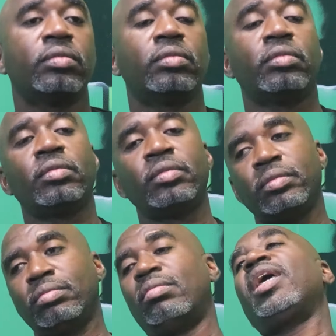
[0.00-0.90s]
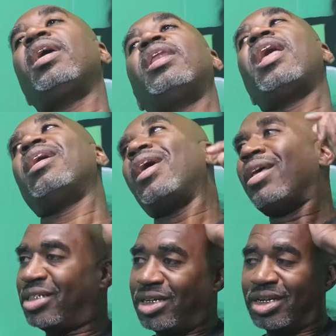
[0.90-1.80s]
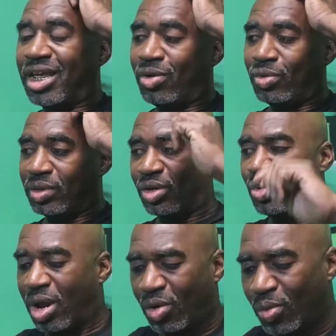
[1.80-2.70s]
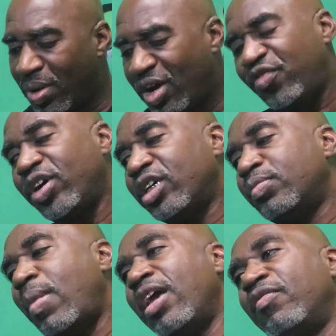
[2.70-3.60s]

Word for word: become president. Man, now that shit down, you know, motherfuckers